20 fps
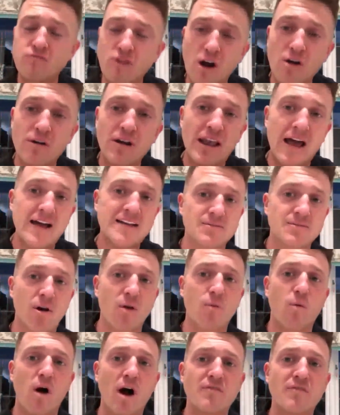I wrote a
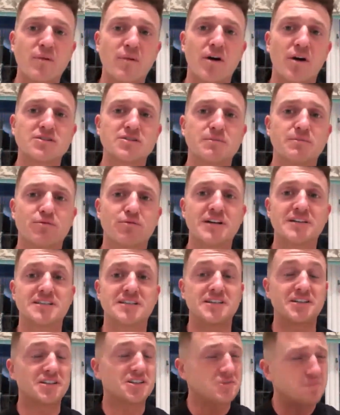letter to my wife when I was in
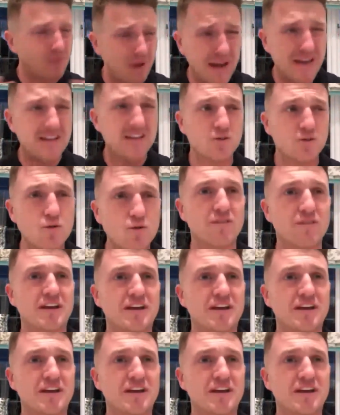prison explaining